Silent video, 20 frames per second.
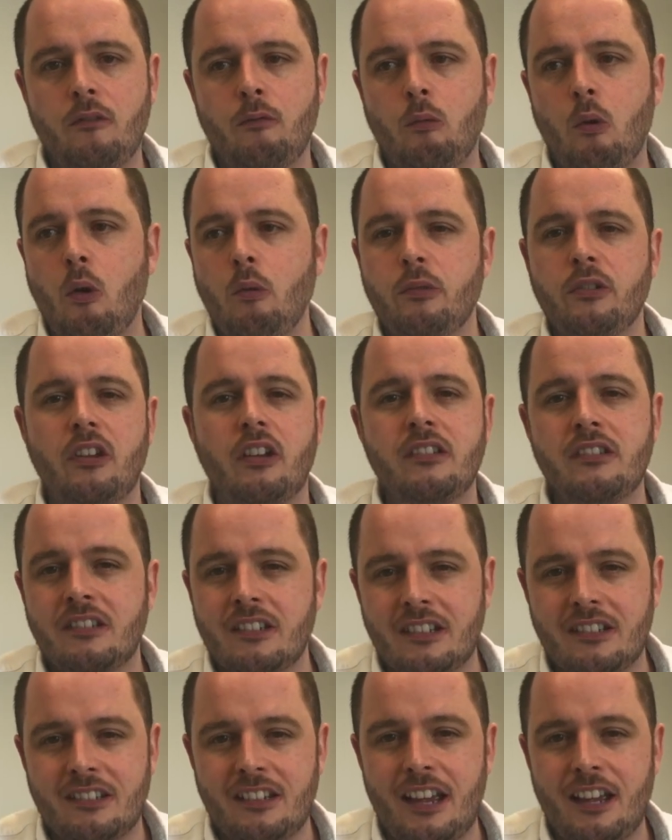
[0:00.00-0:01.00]
was
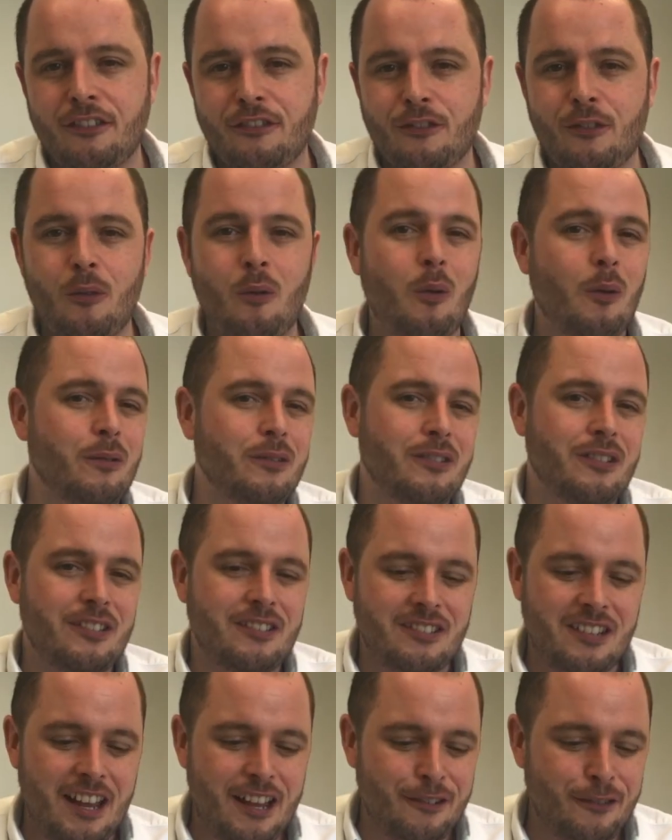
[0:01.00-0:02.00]
unsuccessful, what was
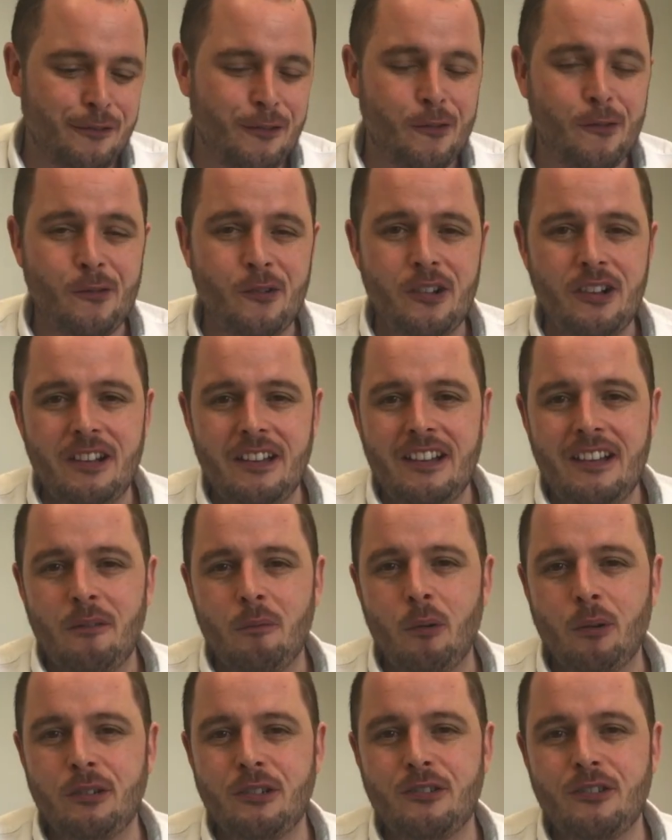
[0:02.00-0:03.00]
successful,
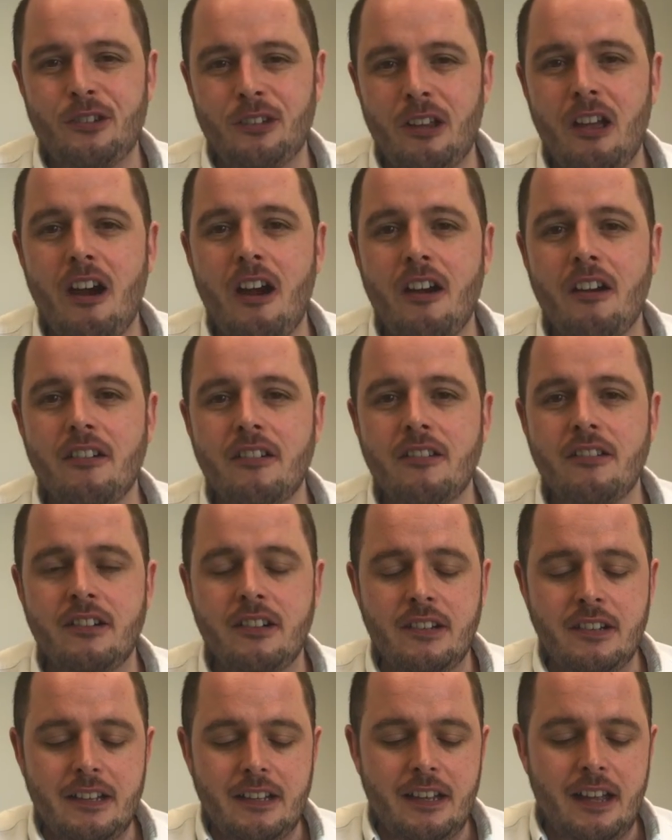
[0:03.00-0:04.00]
what did you learn?